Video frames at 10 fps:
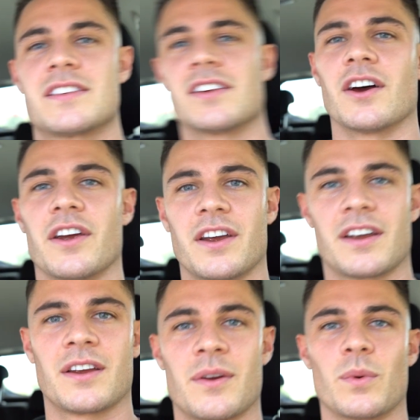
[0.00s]
so
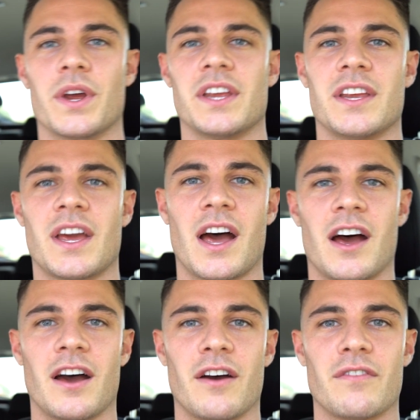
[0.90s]
we
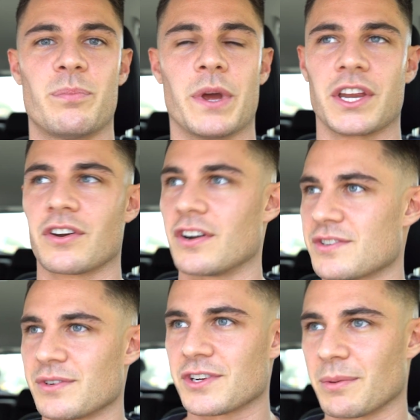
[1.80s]
have been
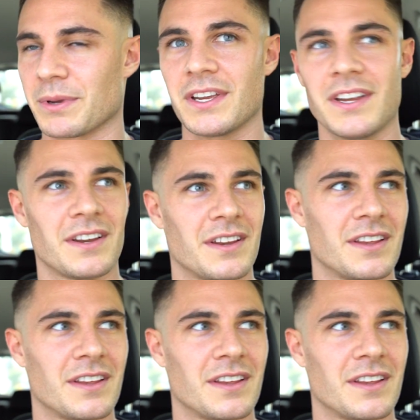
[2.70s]
grocery shopping.